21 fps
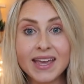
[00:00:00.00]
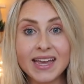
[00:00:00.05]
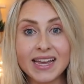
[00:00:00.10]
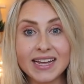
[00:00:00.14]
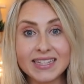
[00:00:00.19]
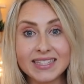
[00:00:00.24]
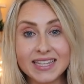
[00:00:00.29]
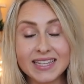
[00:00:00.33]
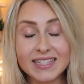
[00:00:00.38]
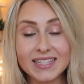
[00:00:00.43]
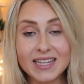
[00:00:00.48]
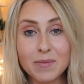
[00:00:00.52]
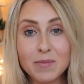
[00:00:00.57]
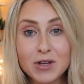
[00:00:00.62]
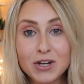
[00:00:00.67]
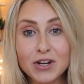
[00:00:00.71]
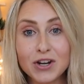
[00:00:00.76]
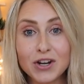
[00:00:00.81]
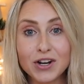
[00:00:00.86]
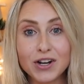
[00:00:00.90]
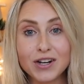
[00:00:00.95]
And since I'm a
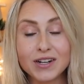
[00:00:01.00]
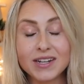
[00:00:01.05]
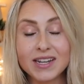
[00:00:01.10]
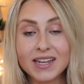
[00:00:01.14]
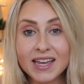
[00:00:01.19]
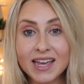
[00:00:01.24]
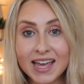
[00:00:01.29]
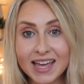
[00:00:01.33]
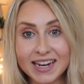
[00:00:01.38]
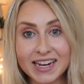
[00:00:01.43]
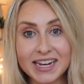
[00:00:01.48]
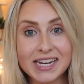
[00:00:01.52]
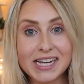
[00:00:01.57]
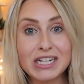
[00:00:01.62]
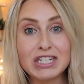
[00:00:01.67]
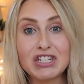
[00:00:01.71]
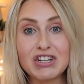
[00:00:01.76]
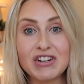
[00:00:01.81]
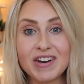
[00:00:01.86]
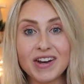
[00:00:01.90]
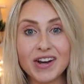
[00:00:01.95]
nerd and an
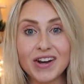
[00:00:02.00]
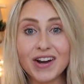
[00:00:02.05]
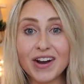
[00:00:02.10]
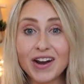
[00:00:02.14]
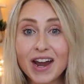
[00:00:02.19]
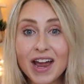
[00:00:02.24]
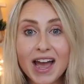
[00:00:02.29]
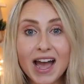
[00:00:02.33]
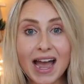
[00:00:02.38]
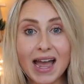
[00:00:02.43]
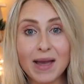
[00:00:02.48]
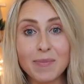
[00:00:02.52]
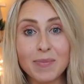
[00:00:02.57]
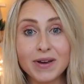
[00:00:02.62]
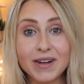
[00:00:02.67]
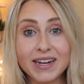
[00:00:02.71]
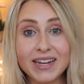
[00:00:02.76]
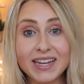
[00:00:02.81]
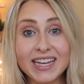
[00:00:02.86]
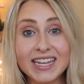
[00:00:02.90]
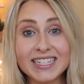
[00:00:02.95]
engineer, I
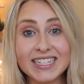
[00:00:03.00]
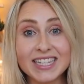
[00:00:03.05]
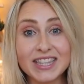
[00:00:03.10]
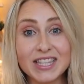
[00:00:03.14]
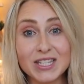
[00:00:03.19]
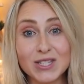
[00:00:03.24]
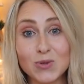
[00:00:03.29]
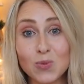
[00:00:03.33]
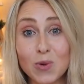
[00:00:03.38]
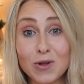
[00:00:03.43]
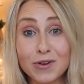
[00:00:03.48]
put it into this